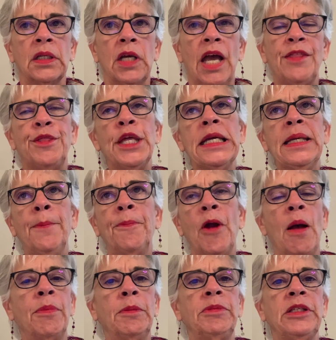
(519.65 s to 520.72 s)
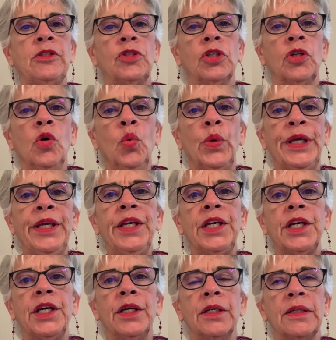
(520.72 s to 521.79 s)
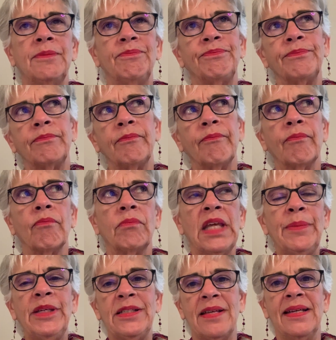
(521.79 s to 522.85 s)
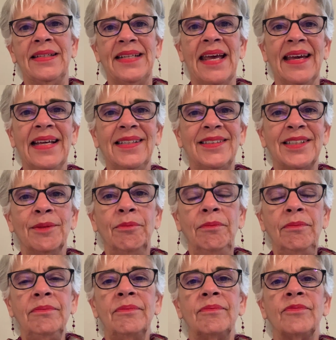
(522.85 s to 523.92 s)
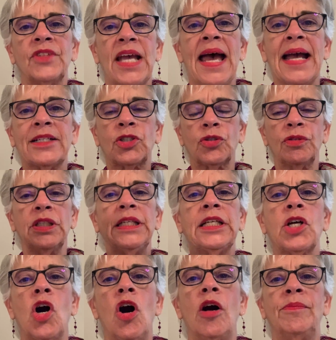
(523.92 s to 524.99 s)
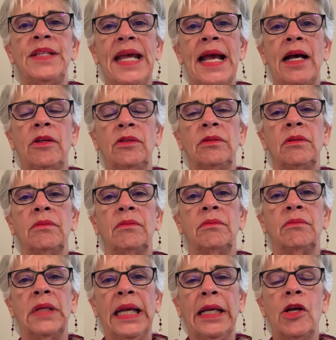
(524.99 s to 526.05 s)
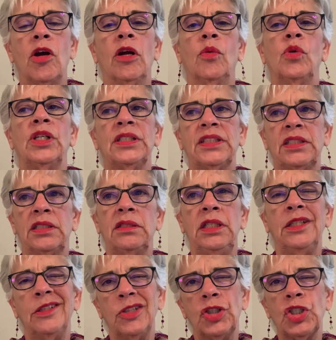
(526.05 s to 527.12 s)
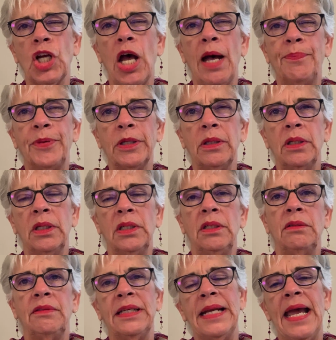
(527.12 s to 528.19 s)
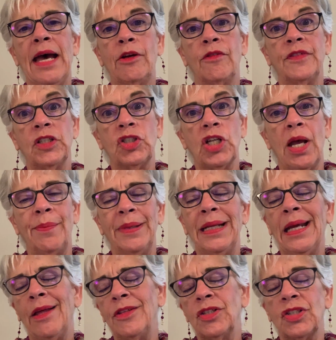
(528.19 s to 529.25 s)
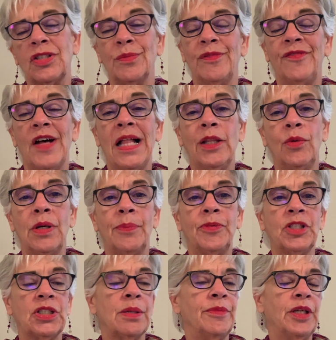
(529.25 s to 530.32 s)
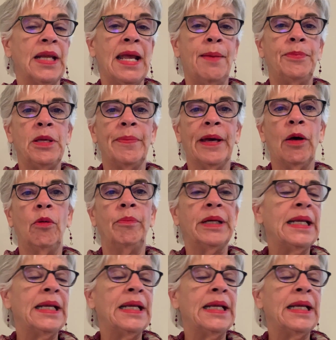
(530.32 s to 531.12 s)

I think it probably took a week, maybe 10 days, to actually calm down. My car was in the shop, then out of the shop, and now there's some follow-up, which I'm unhappy about.